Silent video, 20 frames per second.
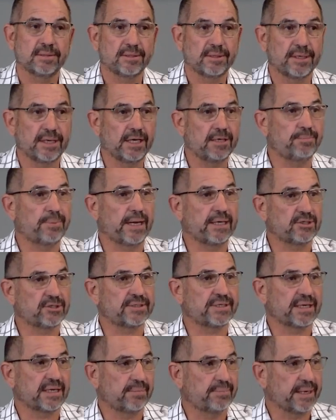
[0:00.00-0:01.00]
no
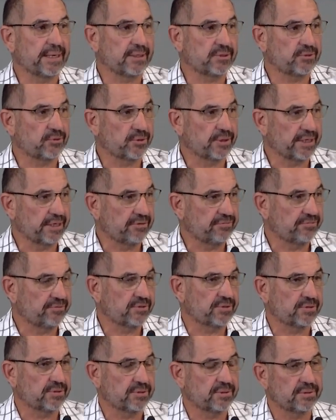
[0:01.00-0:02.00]
boasting about your
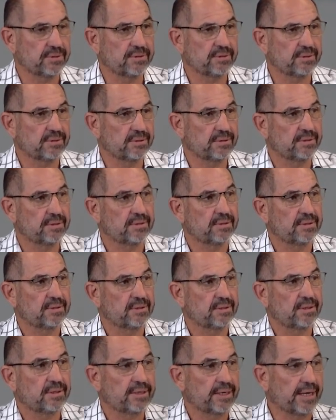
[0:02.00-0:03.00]
gifts,
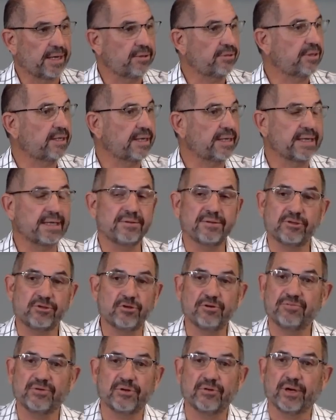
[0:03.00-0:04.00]
no thinking that
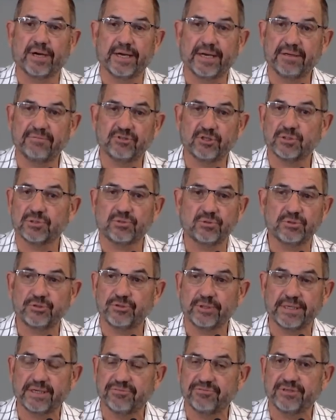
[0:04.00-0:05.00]
you've arrived just because you're
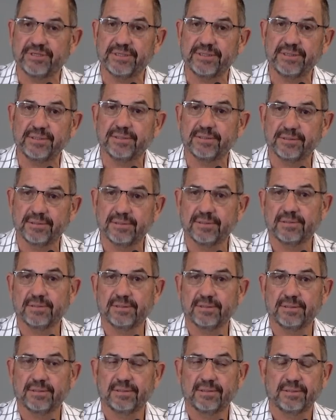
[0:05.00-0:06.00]
gifted.
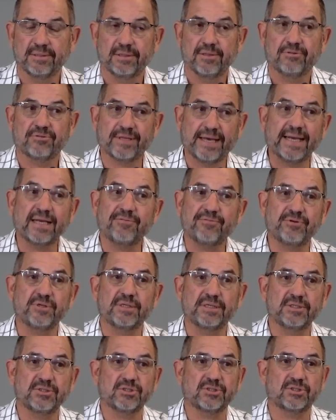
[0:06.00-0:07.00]

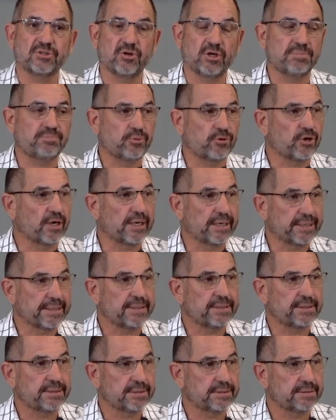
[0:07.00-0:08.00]
Thankfulness, not
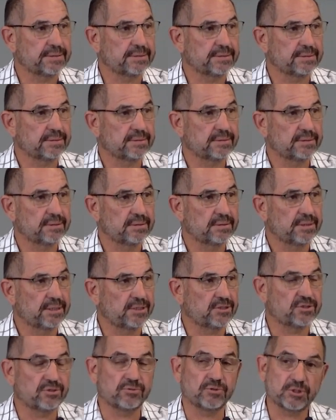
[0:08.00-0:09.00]
pride,
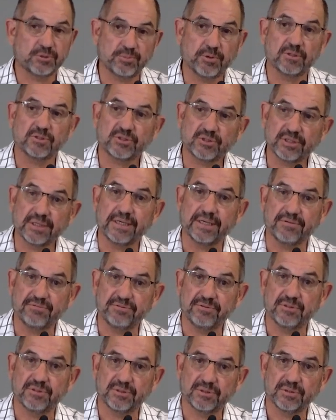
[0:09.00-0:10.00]
is the response to
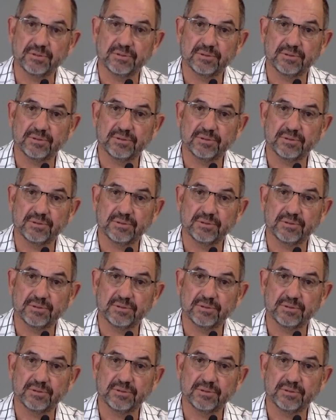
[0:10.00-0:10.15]
gifts.